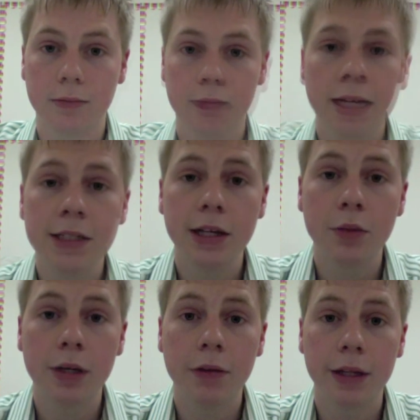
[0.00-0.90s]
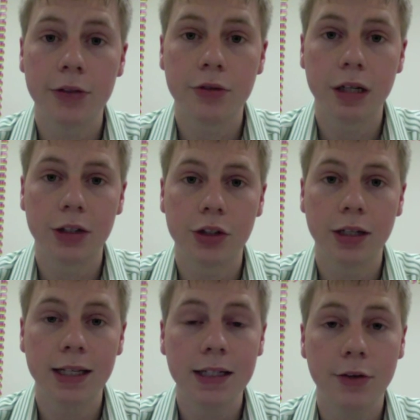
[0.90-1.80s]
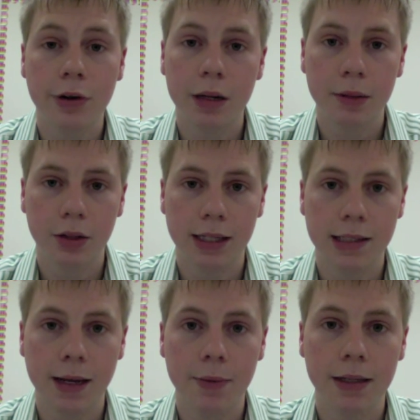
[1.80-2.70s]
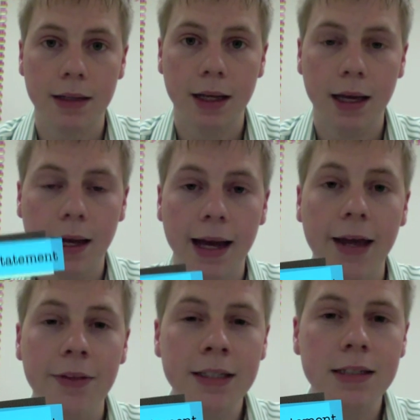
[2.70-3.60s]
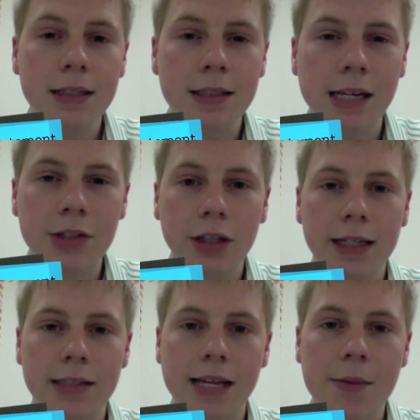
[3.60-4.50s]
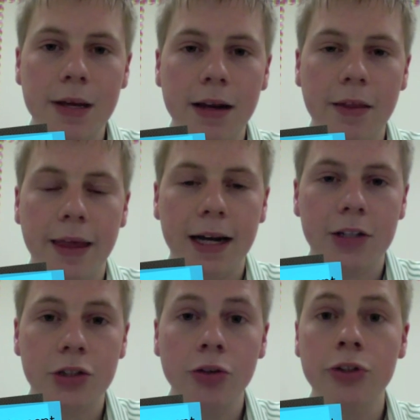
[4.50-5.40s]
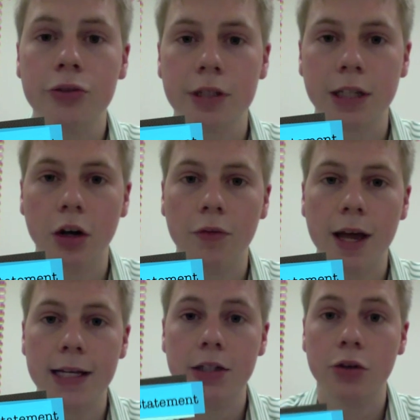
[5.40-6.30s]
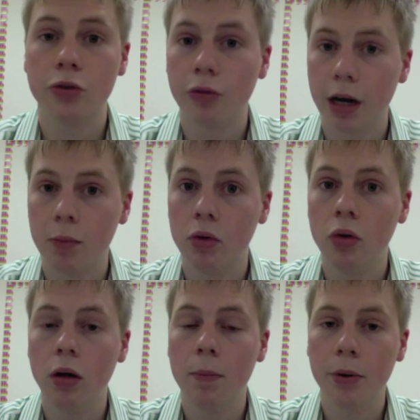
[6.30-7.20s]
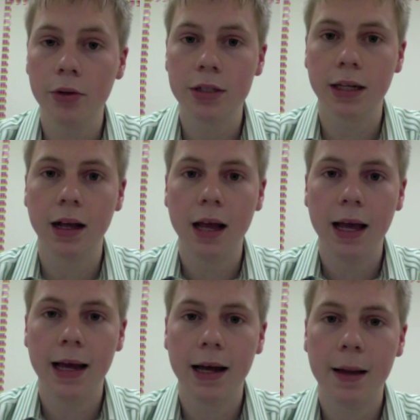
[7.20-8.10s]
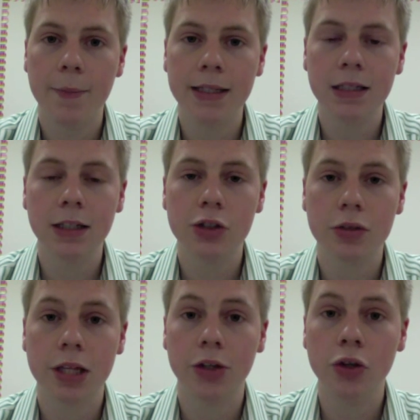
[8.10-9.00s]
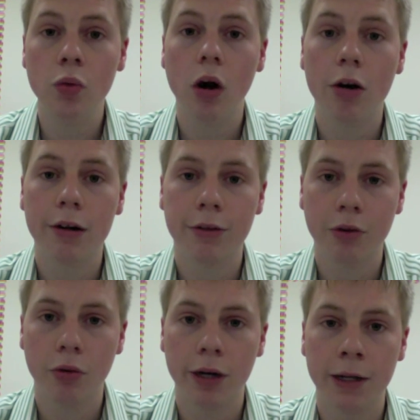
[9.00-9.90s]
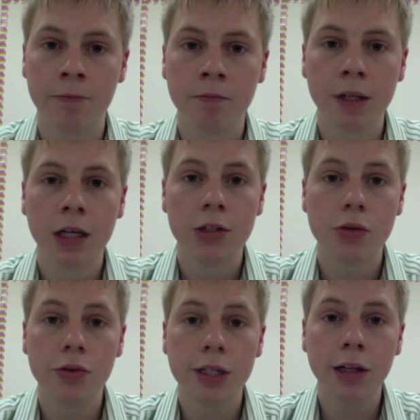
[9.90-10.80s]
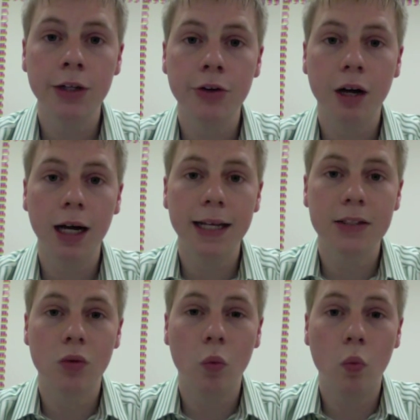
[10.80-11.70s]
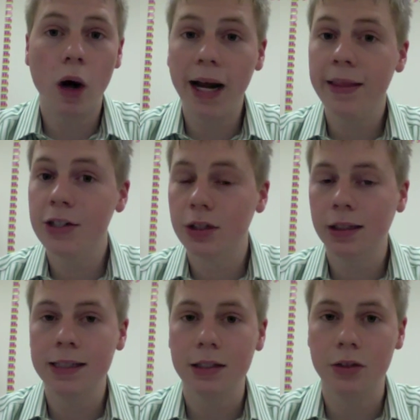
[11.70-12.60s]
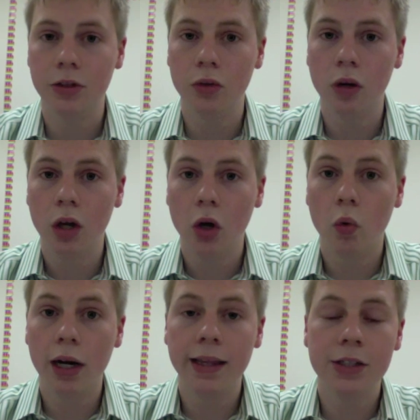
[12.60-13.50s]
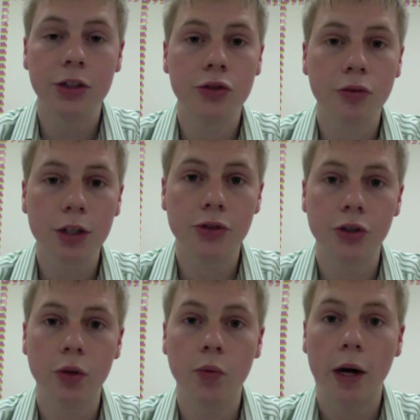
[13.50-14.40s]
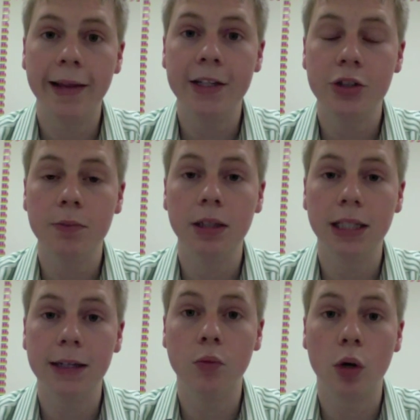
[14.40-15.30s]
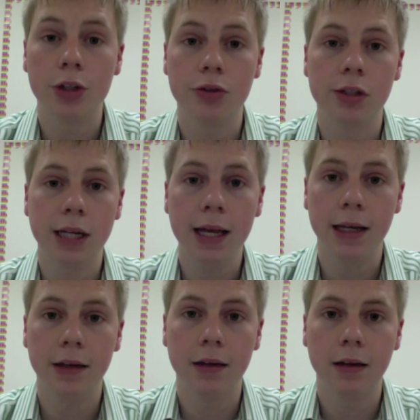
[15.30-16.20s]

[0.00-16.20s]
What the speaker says: The next element of the introduction is the credibility statement. And this is essentially a statement that asserts yourself as a credible person. It basically shows that you are an authority. So you're telling your audience why they should listen to you, why they should trust you, and why they should believe what you're saying.